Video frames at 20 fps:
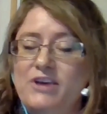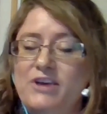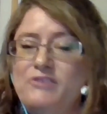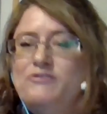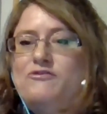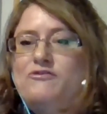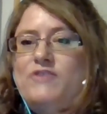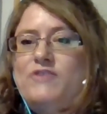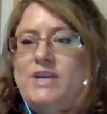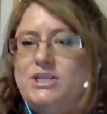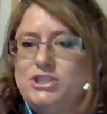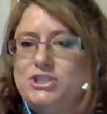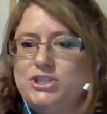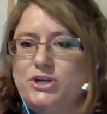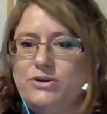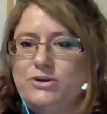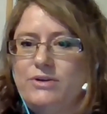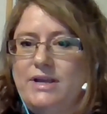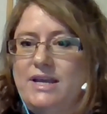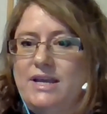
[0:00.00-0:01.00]

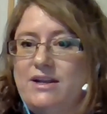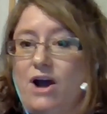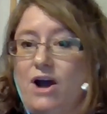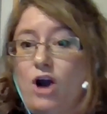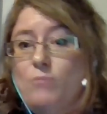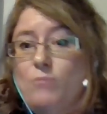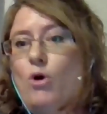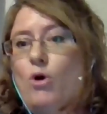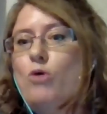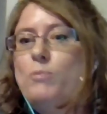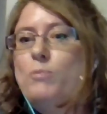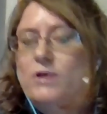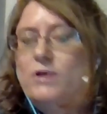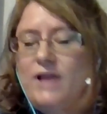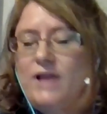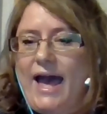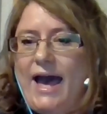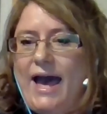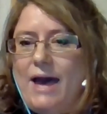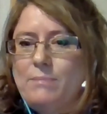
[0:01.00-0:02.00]
feature in our mobile
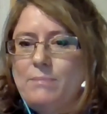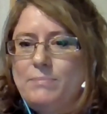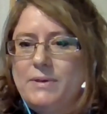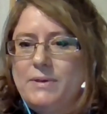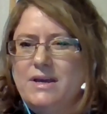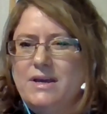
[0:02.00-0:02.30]
app.